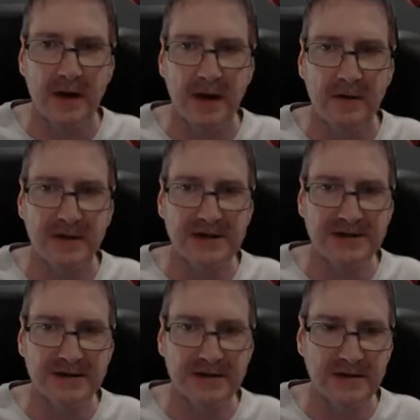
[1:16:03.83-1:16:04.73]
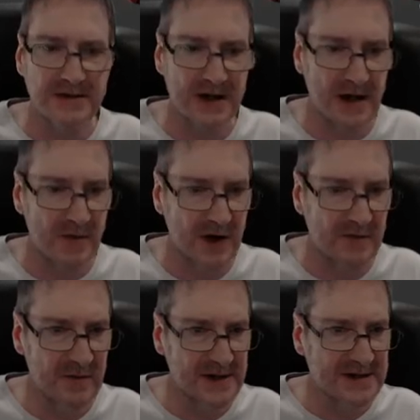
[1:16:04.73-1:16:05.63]
Okay, just looks like I might
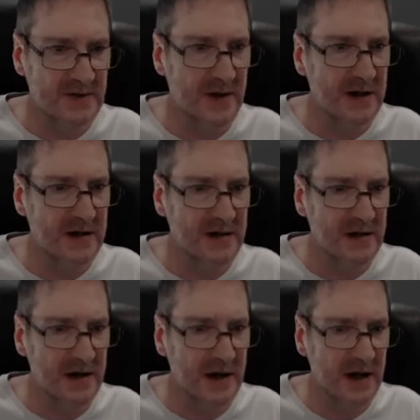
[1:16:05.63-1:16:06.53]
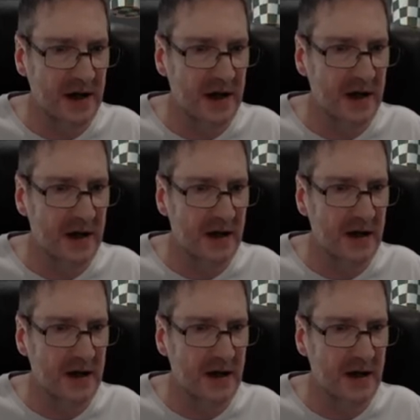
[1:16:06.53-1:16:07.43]
have missed one here.